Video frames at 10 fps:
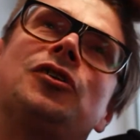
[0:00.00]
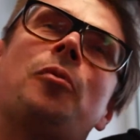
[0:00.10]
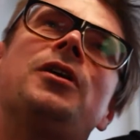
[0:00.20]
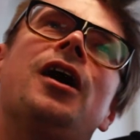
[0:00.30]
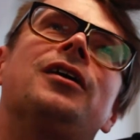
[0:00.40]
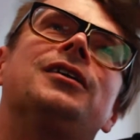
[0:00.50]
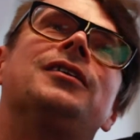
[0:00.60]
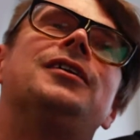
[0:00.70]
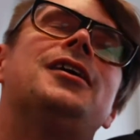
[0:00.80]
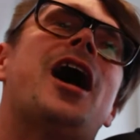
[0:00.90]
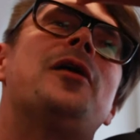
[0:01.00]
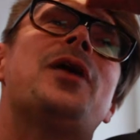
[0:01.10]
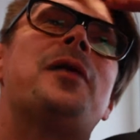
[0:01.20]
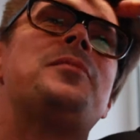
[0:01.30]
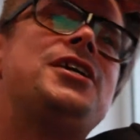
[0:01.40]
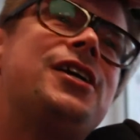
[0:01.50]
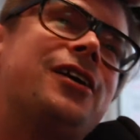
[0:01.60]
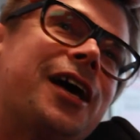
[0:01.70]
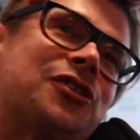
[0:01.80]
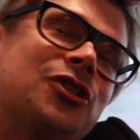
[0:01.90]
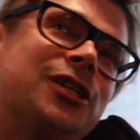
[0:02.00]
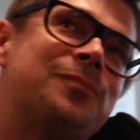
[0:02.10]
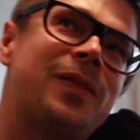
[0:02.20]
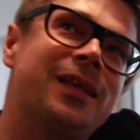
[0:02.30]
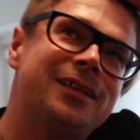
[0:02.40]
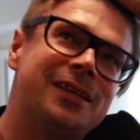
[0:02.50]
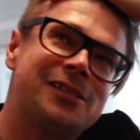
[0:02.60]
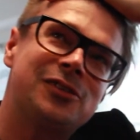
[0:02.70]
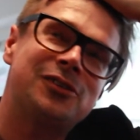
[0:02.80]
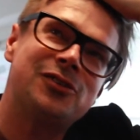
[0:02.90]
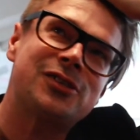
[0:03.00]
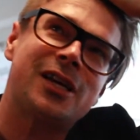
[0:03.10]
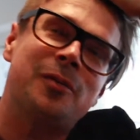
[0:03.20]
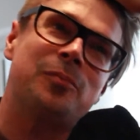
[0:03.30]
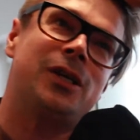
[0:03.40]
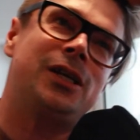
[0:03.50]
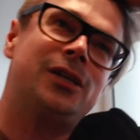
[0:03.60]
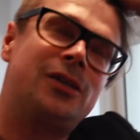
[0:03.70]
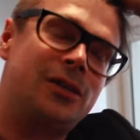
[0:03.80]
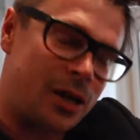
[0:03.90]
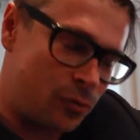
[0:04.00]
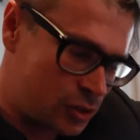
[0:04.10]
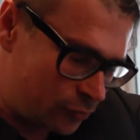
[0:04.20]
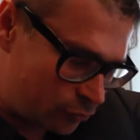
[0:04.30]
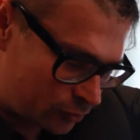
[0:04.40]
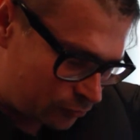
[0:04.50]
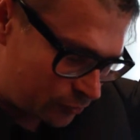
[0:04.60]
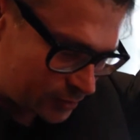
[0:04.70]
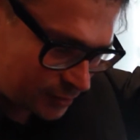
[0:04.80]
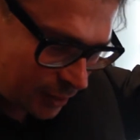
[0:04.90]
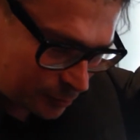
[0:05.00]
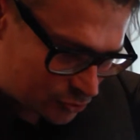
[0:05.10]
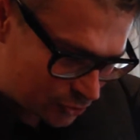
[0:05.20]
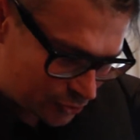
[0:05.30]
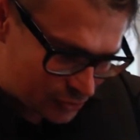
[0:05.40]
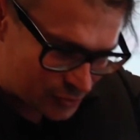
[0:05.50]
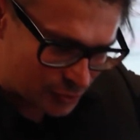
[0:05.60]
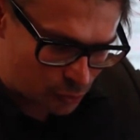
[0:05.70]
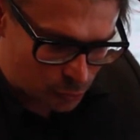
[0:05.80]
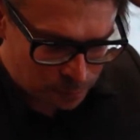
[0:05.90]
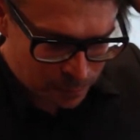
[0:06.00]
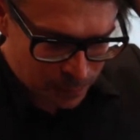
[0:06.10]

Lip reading: Copenhagen. I'm here actually. That's interesting. I'm here. I was here for the first time 10 years ago.